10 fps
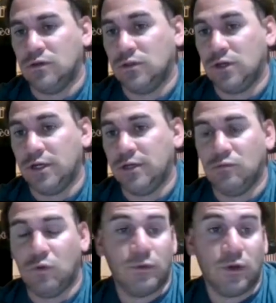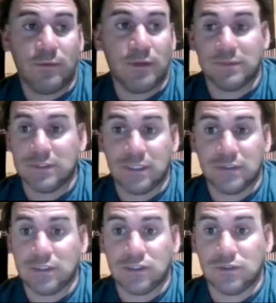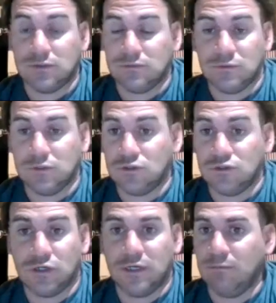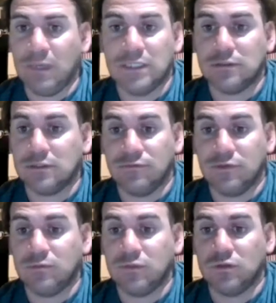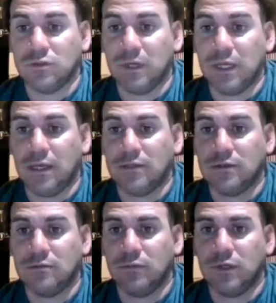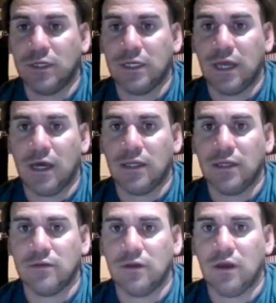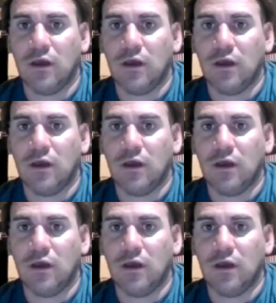Sorry. Well, we all make mistakes. I just was trying to mentally flip those in my head, but I got it.